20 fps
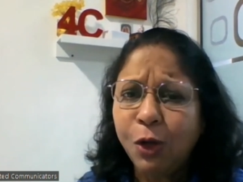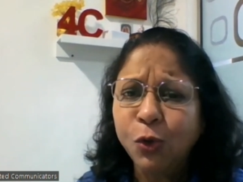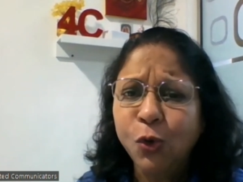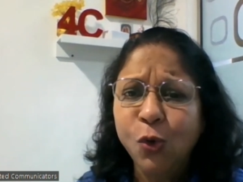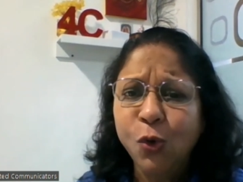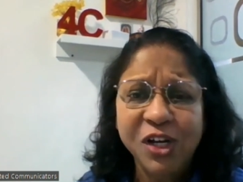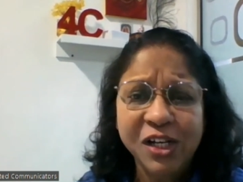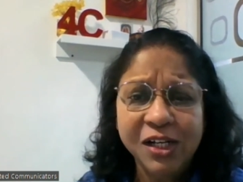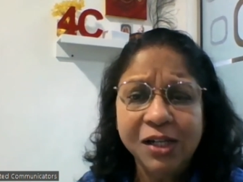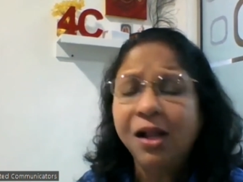
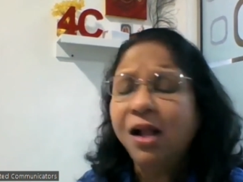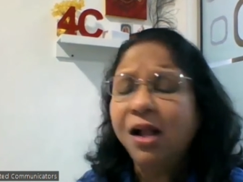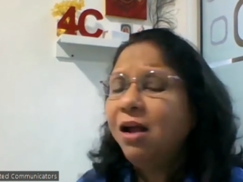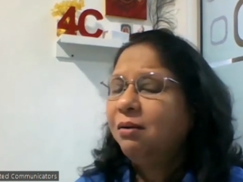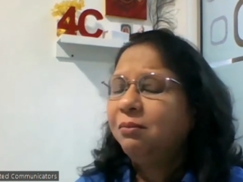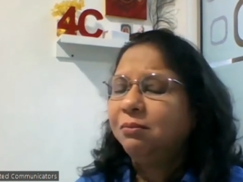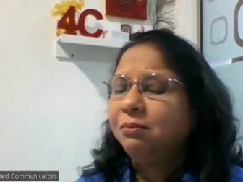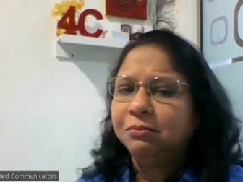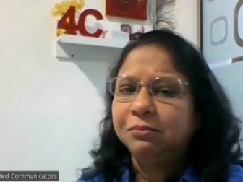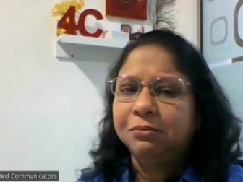Google
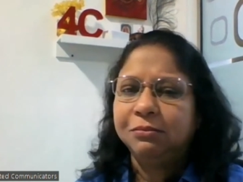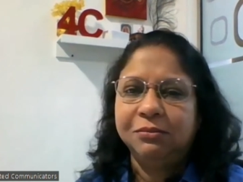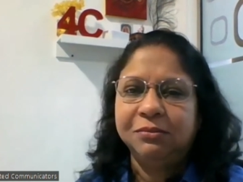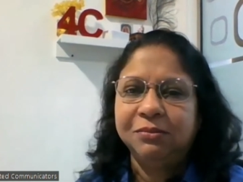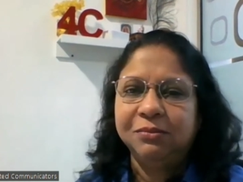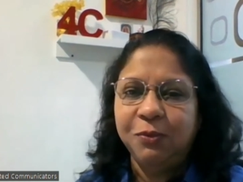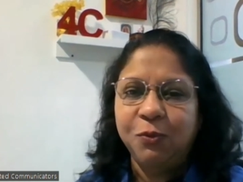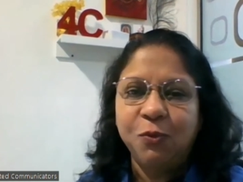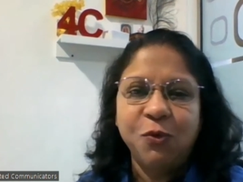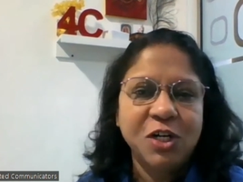
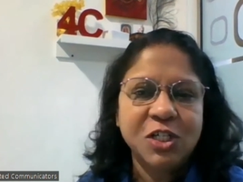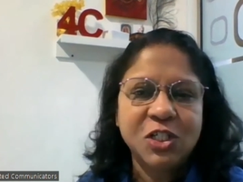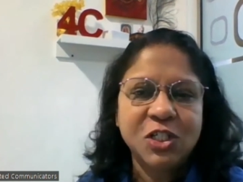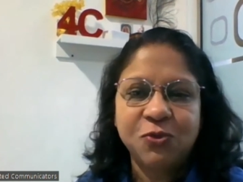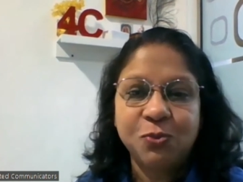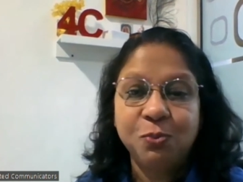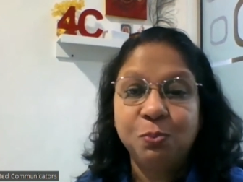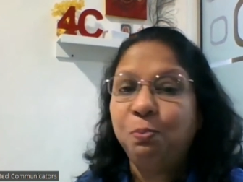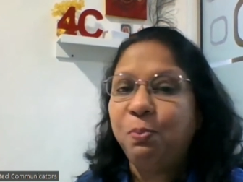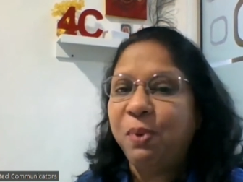
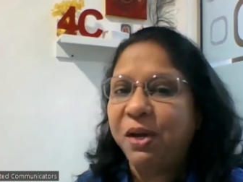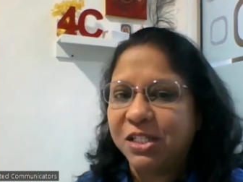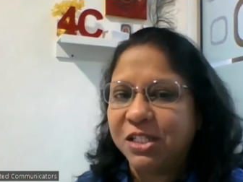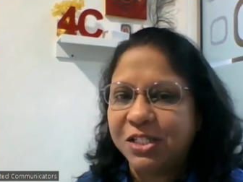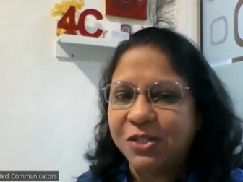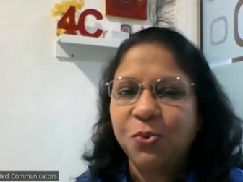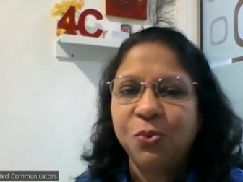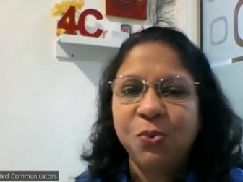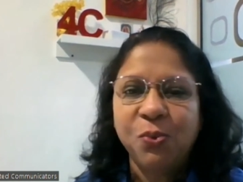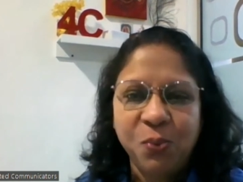works
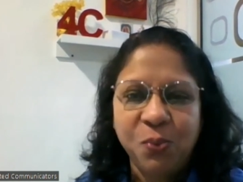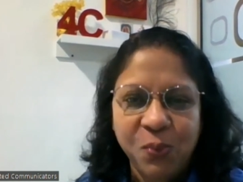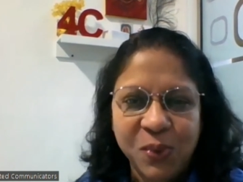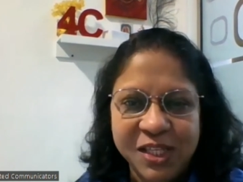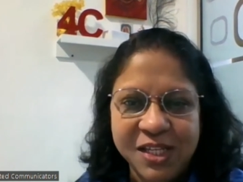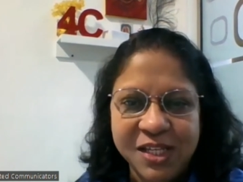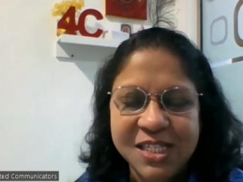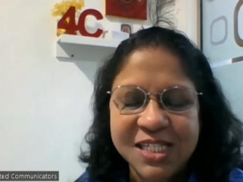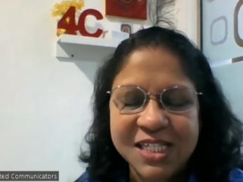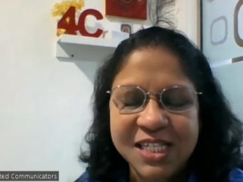best
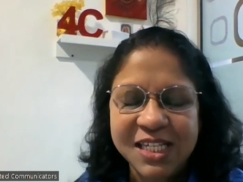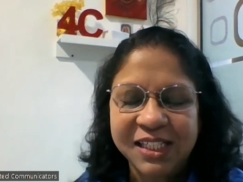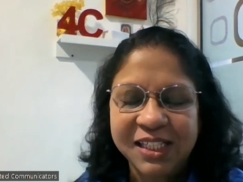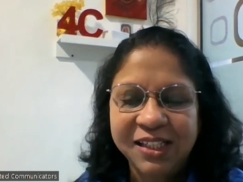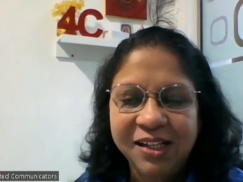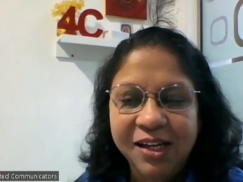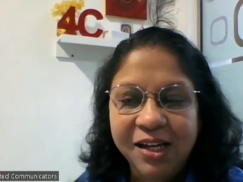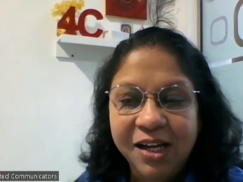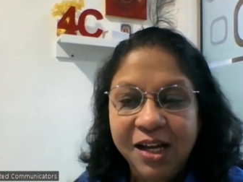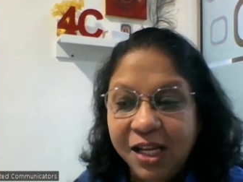with this.
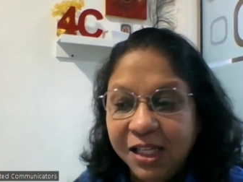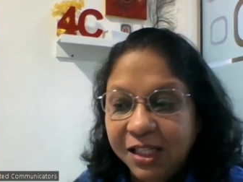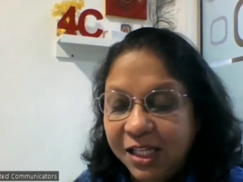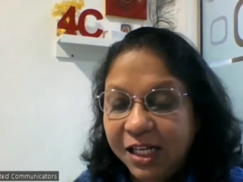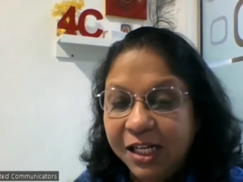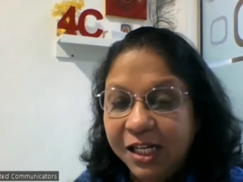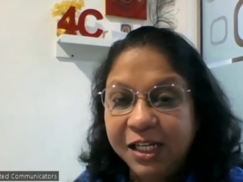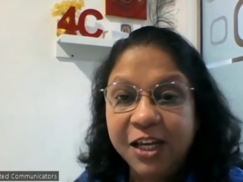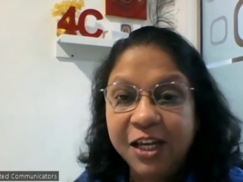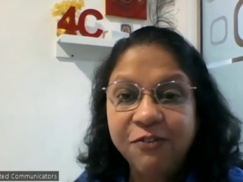
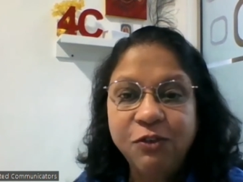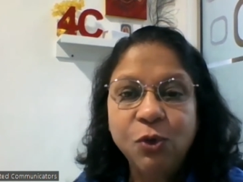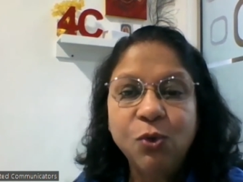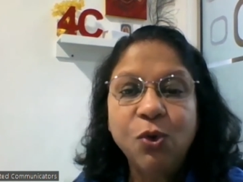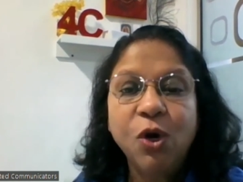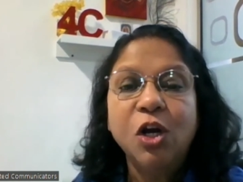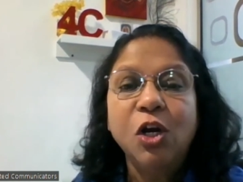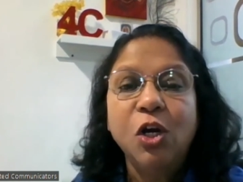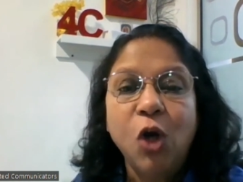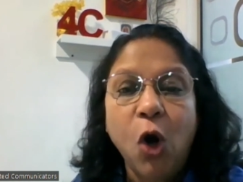They'll give
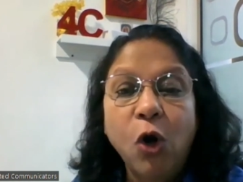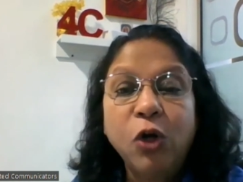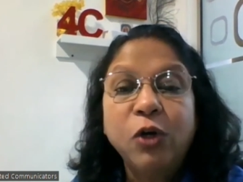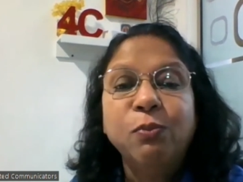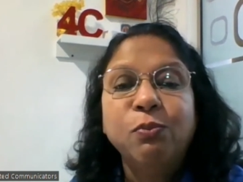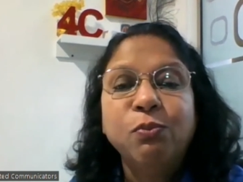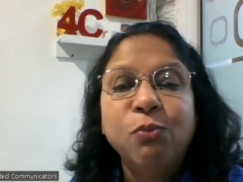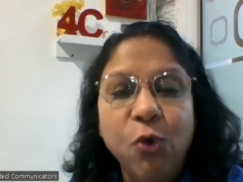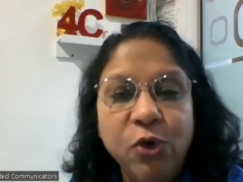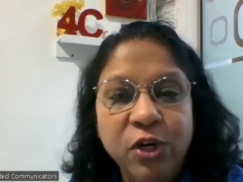you a lot
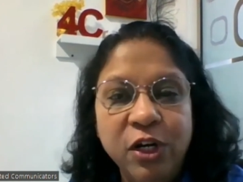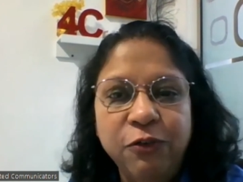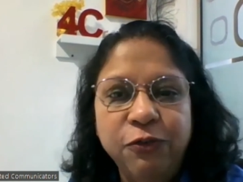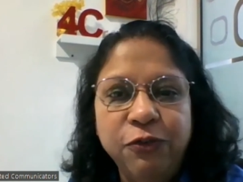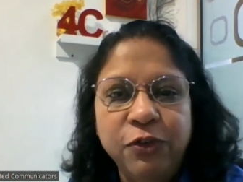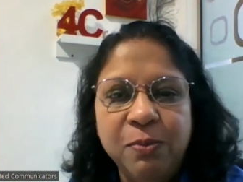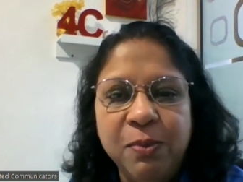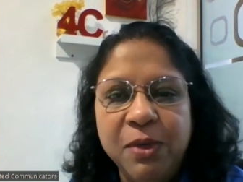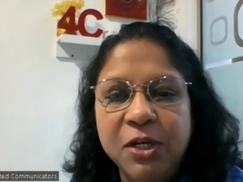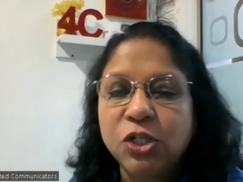more
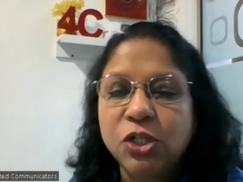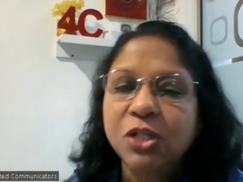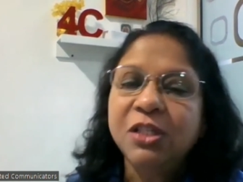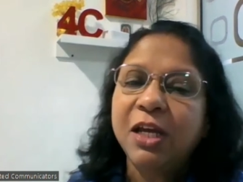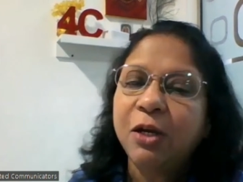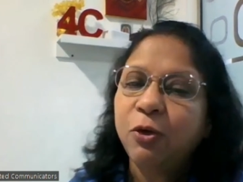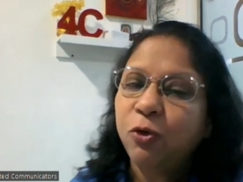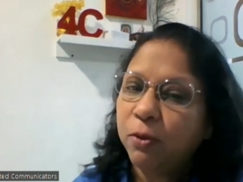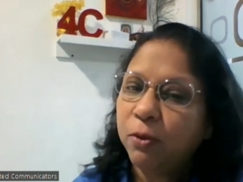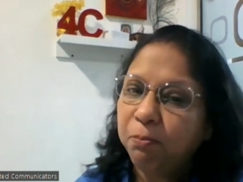information
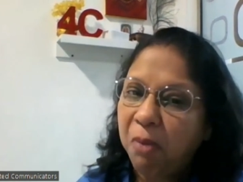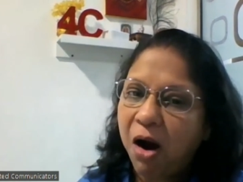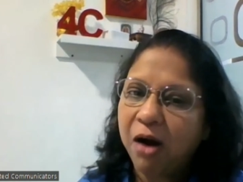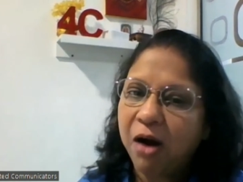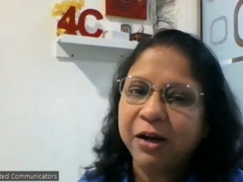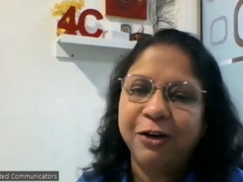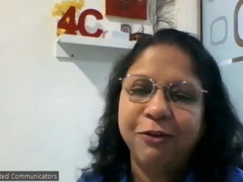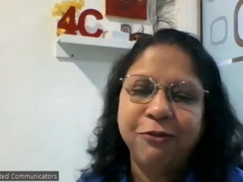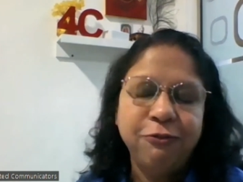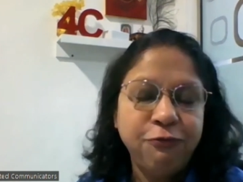than you're
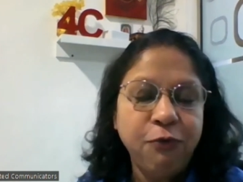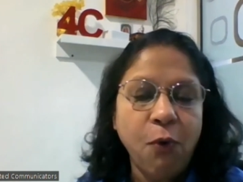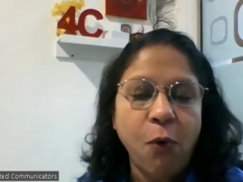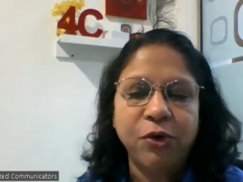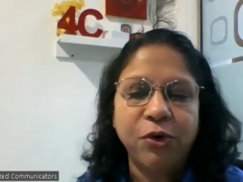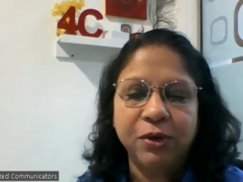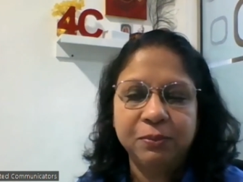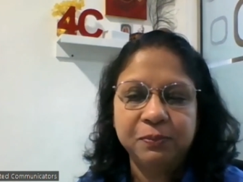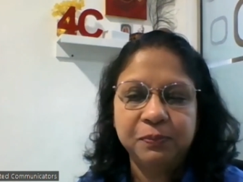bargained for.